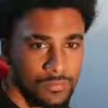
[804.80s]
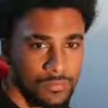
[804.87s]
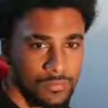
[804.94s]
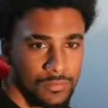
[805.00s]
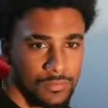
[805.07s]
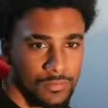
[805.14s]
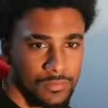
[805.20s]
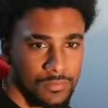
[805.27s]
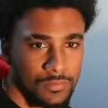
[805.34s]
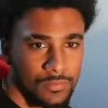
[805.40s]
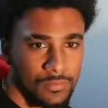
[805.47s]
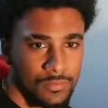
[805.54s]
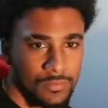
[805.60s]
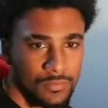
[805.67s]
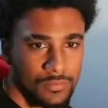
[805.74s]

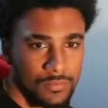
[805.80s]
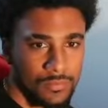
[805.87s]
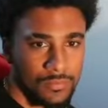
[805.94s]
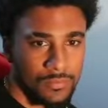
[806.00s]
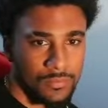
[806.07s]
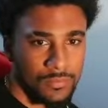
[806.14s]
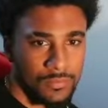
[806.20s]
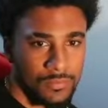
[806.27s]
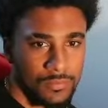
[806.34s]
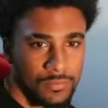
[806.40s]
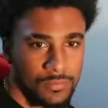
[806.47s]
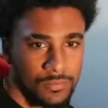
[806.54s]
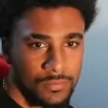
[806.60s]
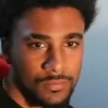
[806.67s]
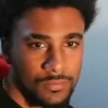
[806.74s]

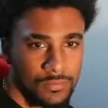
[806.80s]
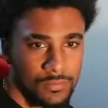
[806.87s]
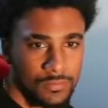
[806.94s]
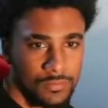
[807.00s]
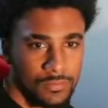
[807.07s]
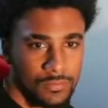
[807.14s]
No words are spoken by the person on screen.